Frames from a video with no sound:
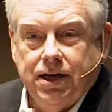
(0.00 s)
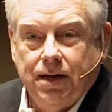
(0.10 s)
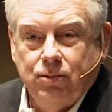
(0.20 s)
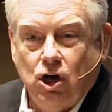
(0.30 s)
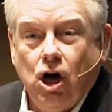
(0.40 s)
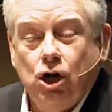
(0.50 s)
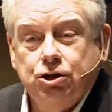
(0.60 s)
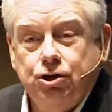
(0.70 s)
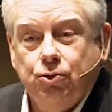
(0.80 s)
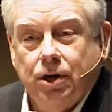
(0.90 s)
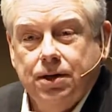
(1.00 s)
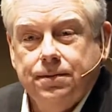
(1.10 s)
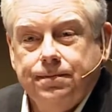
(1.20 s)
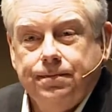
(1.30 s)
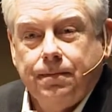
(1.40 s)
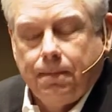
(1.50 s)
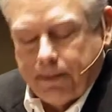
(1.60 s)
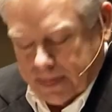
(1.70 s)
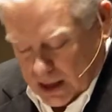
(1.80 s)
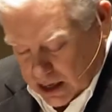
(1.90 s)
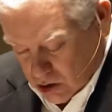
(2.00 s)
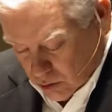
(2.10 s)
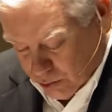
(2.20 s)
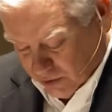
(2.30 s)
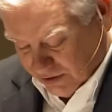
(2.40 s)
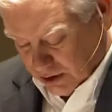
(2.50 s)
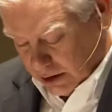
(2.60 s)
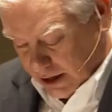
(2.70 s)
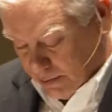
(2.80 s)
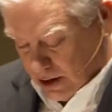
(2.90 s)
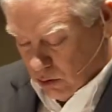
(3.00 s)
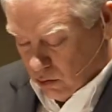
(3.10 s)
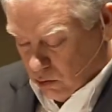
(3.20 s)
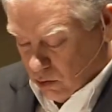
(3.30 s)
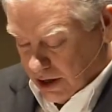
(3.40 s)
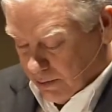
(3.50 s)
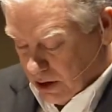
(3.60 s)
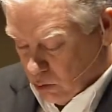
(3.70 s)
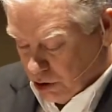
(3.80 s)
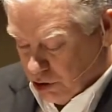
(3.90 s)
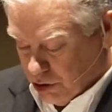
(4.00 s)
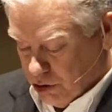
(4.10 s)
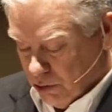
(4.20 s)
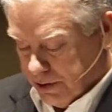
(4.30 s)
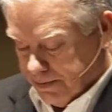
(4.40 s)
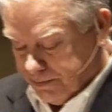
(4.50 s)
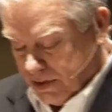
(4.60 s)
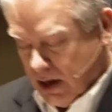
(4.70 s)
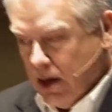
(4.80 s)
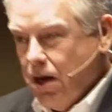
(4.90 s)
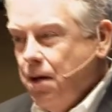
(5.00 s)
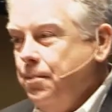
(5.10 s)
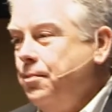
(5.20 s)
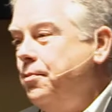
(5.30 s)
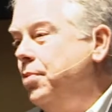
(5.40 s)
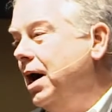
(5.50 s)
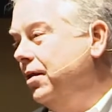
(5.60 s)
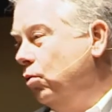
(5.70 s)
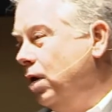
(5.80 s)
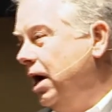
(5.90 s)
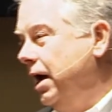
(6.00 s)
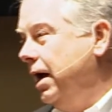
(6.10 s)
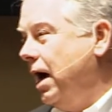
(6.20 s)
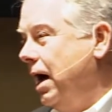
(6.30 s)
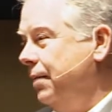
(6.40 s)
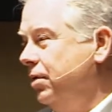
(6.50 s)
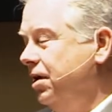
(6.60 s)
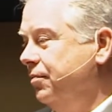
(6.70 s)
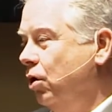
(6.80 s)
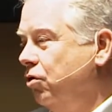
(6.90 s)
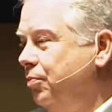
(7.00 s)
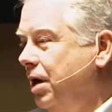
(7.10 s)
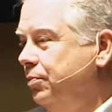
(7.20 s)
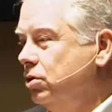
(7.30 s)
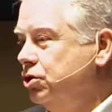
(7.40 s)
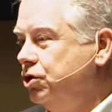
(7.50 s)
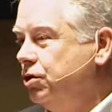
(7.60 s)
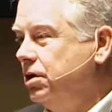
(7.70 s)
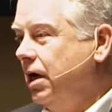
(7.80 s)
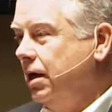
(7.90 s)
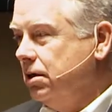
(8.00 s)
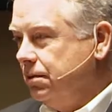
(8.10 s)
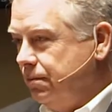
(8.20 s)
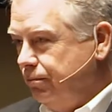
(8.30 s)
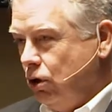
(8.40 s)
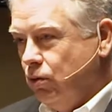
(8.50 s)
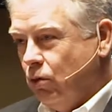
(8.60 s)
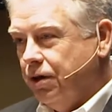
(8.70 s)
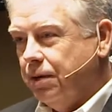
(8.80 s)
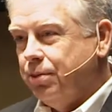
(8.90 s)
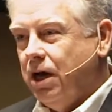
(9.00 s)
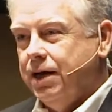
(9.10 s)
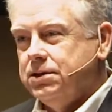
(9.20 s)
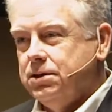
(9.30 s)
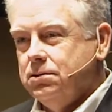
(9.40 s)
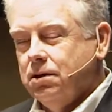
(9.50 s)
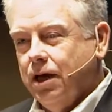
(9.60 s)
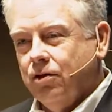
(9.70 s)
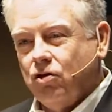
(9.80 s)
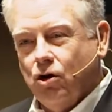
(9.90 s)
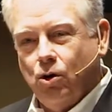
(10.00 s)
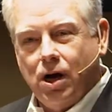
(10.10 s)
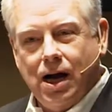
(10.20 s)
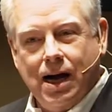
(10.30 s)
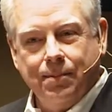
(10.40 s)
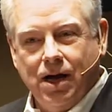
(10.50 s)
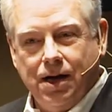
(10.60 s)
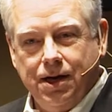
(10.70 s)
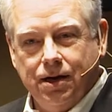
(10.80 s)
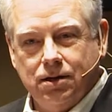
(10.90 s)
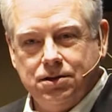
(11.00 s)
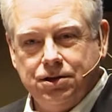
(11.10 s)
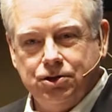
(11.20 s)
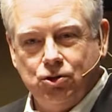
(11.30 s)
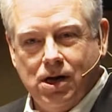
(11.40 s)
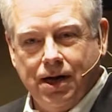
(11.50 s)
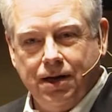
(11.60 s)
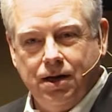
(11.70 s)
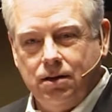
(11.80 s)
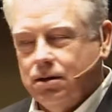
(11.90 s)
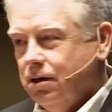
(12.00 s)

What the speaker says: am called to it. I hope you feel that way about what you're doing. By the way, I believe most people should kind of bloom where they're planted, and so I'm not here to try and get